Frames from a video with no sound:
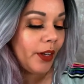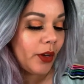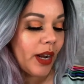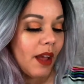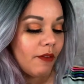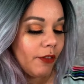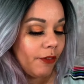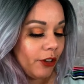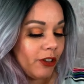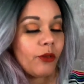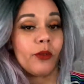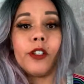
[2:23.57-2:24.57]
They're going to have a
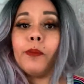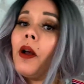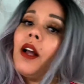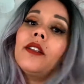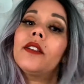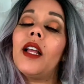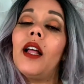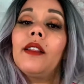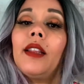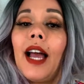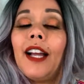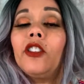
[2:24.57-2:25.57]
first response
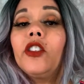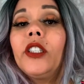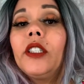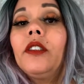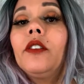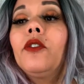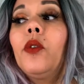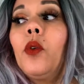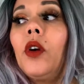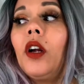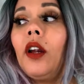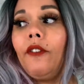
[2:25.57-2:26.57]
lash kit
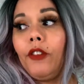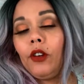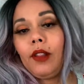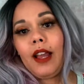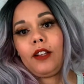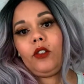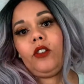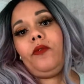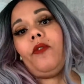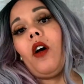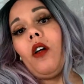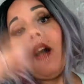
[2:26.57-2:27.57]
for if your lash
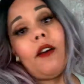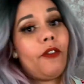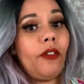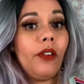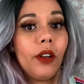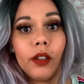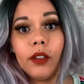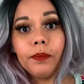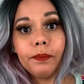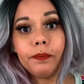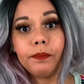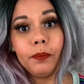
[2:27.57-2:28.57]
just fall off
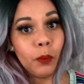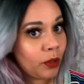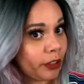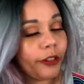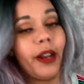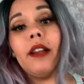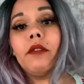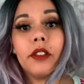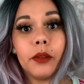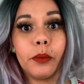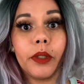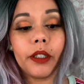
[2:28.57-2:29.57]
when you're out
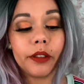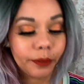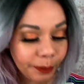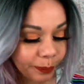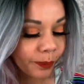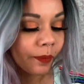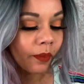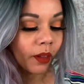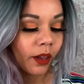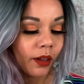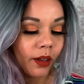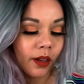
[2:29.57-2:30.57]
somewhere.
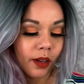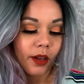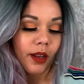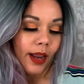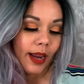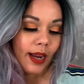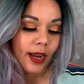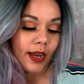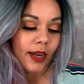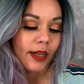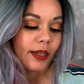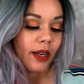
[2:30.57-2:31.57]

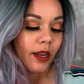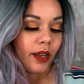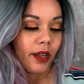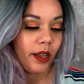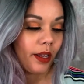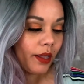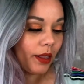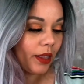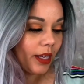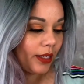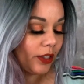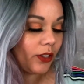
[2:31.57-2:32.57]
And
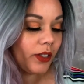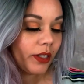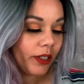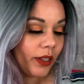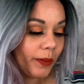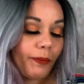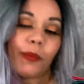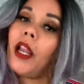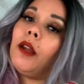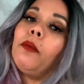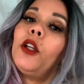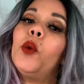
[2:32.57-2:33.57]
this
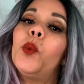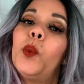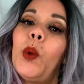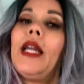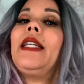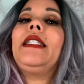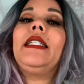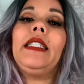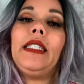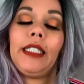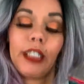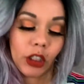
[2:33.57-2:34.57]
baby right
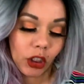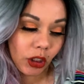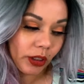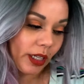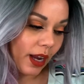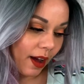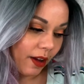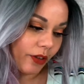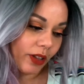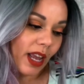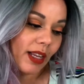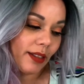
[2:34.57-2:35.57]
here, the
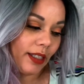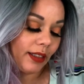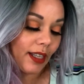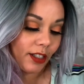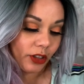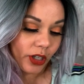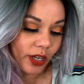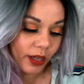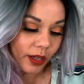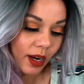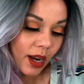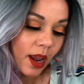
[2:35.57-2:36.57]
everlasting lash kit.